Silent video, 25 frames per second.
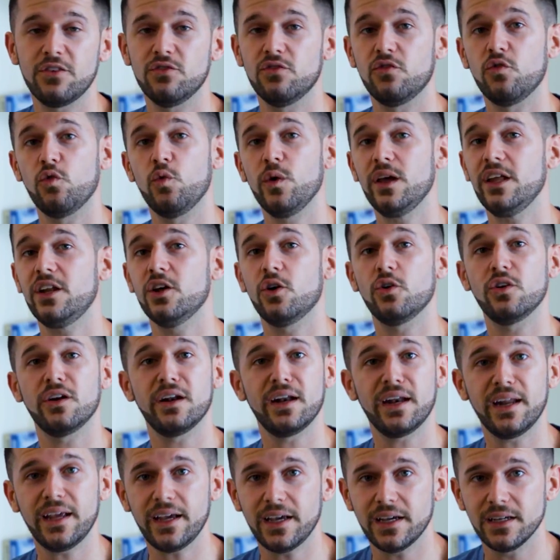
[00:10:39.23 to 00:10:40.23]
If we
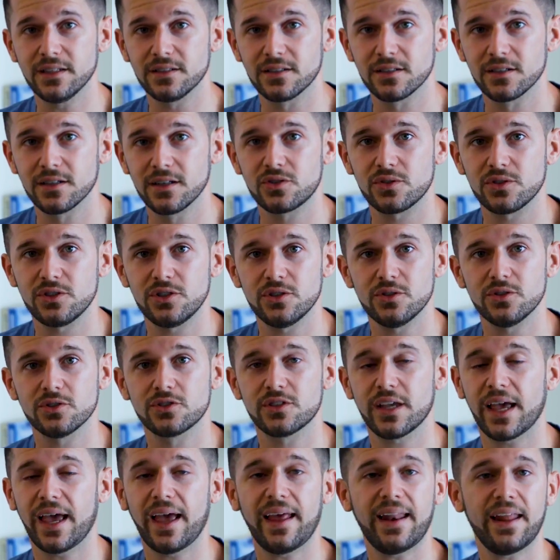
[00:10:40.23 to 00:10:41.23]
don't need to use